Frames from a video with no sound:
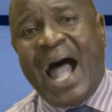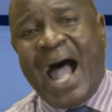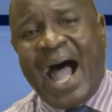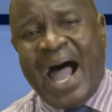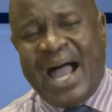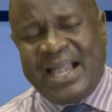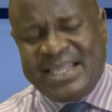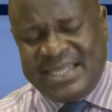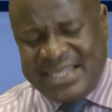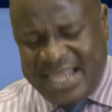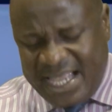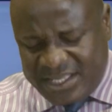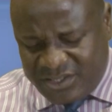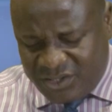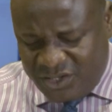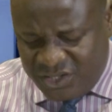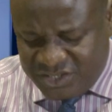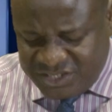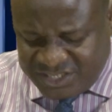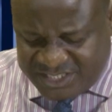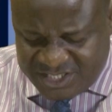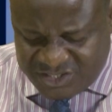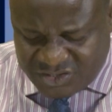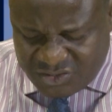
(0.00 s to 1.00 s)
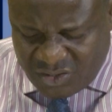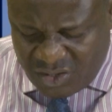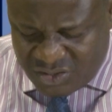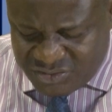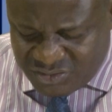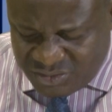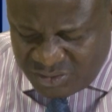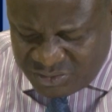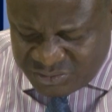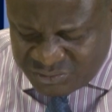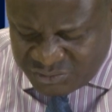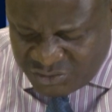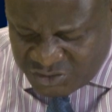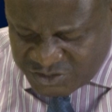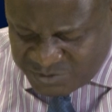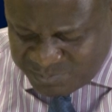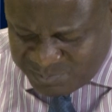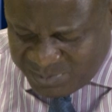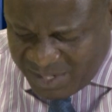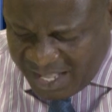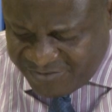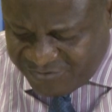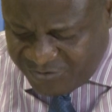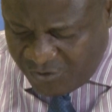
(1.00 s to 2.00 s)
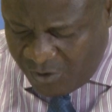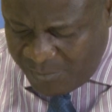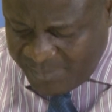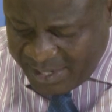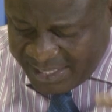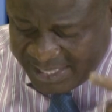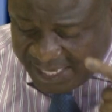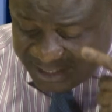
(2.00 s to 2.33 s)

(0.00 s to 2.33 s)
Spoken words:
and let us discuss on those platforms. And